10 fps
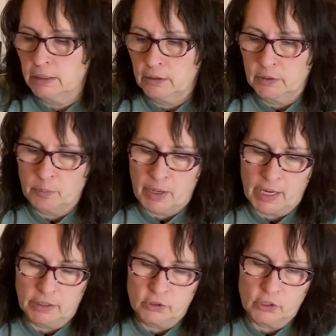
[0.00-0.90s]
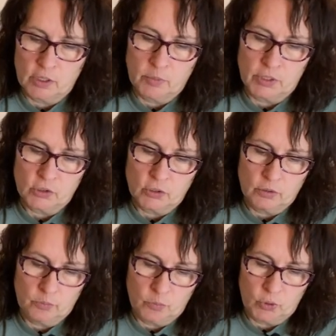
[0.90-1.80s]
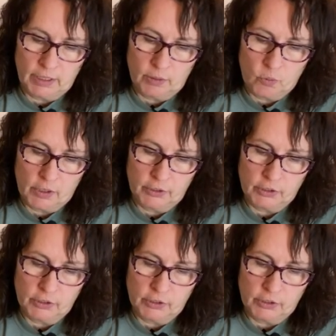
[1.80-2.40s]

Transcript: on the package how much boiling water